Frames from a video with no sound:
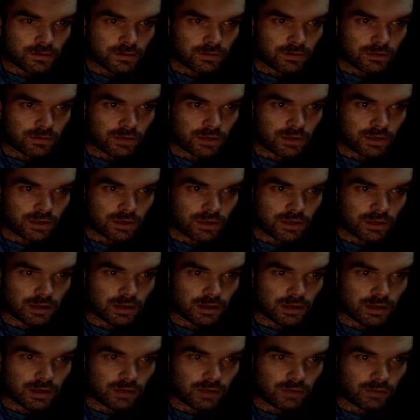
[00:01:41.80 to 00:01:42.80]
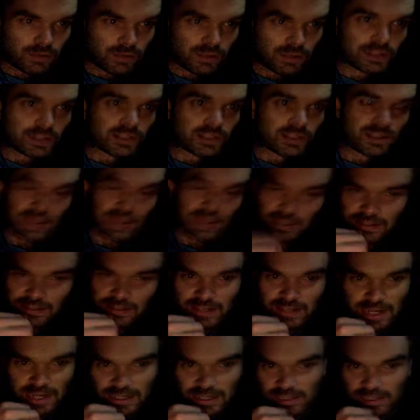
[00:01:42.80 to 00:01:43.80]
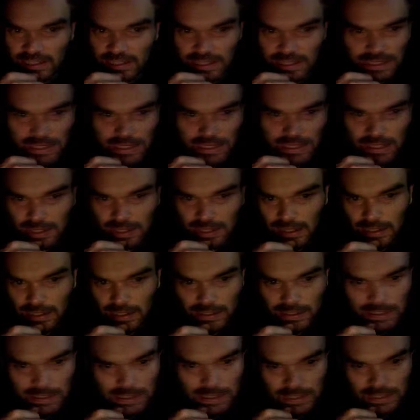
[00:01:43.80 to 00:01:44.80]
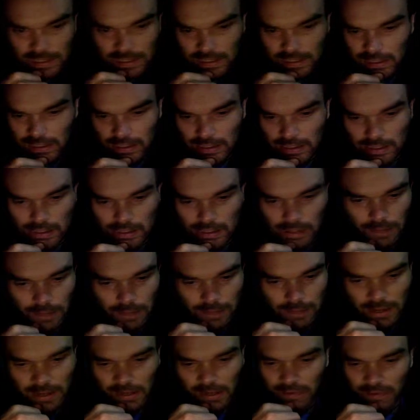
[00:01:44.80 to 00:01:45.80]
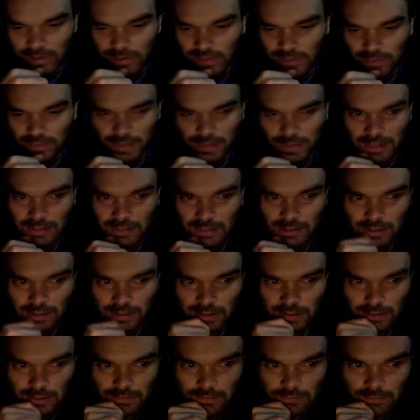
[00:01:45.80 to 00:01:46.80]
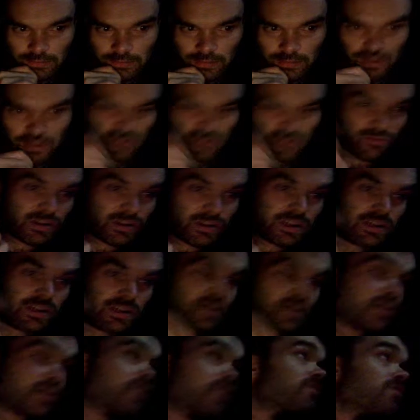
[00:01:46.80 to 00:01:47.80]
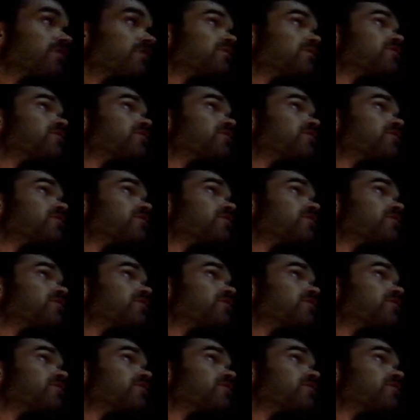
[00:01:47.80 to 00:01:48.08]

Then, well, let's change the IP address back to 3, I guess.